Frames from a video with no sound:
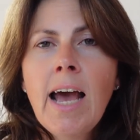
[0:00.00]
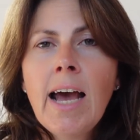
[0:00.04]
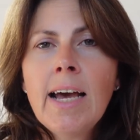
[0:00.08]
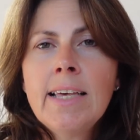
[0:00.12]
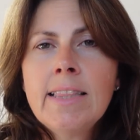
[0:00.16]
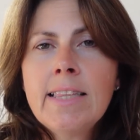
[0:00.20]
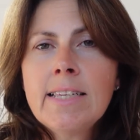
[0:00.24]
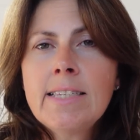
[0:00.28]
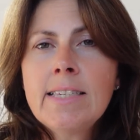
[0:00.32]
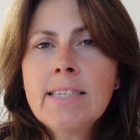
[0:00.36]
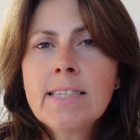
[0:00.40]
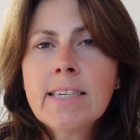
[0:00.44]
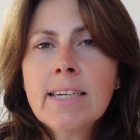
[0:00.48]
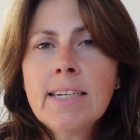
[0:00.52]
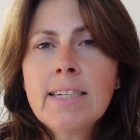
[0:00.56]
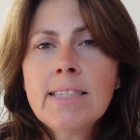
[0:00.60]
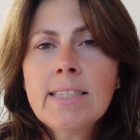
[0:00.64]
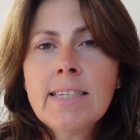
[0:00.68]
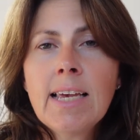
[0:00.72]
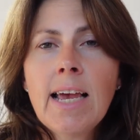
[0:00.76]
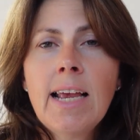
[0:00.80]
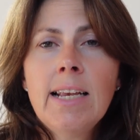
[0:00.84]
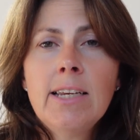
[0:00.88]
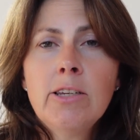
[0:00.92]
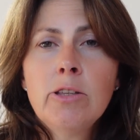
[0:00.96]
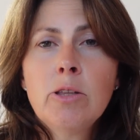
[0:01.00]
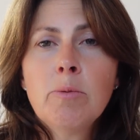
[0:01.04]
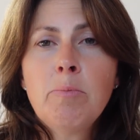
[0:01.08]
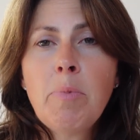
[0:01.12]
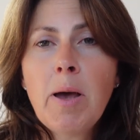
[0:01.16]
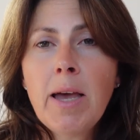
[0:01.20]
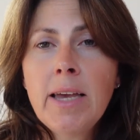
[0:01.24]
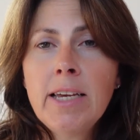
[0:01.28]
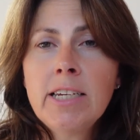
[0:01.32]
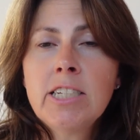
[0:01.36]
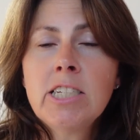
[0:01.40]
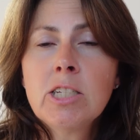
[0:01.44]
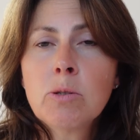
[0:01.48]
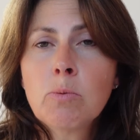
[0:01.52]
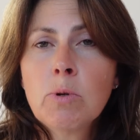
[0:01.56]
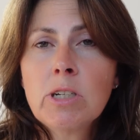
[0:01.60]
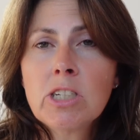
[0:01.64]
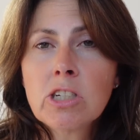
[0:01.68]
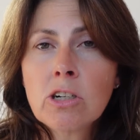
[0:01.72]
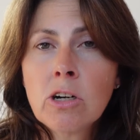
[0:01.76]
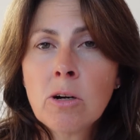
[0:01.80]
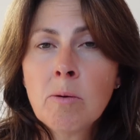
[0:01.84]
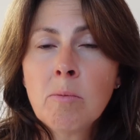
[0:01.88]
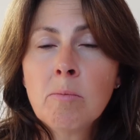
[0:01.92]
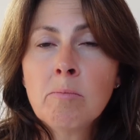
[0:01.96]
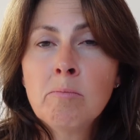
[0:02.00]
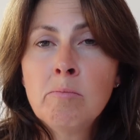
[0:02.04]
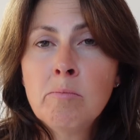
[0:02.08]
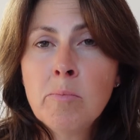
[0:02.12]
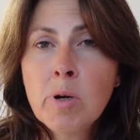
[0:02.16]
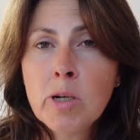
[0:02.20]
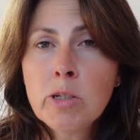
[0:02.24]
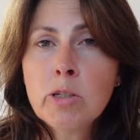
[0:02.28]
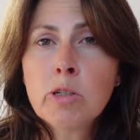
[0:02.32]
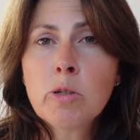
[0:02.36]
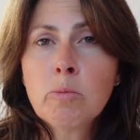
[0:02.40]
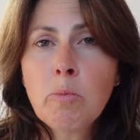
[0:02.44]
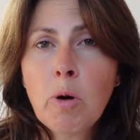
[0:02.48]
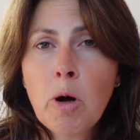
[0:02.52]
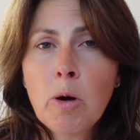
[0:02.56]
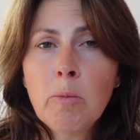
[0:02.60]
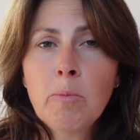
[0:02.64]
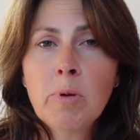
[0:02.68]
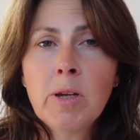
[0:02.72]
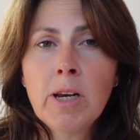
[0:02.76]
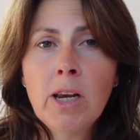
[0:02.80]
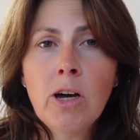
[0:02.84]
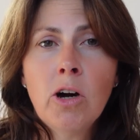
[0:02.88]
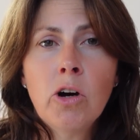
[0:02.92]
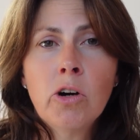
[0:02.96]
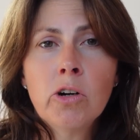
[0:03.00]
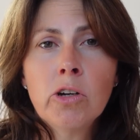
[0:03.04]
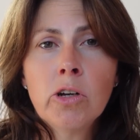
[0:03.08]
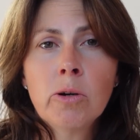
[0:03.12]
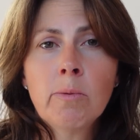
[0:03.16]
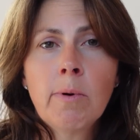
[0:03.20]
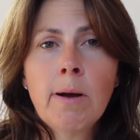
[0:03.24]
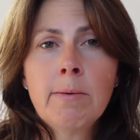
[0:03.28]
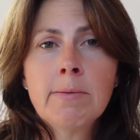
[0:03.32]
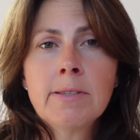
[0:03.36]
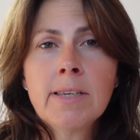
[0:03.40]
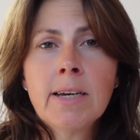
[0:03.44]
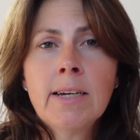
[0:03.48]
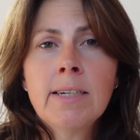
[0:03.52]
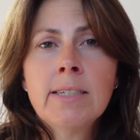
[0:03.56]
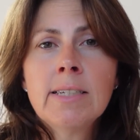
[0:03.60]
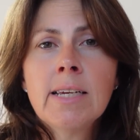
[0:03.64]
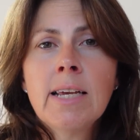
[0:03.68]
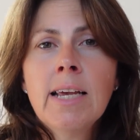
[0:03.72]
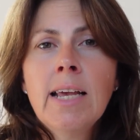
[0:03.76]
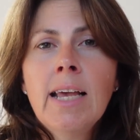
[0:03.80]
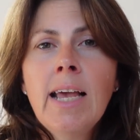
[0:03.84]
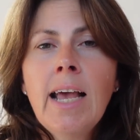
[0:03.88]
And this is going to tell you the pages which are most popular on your website.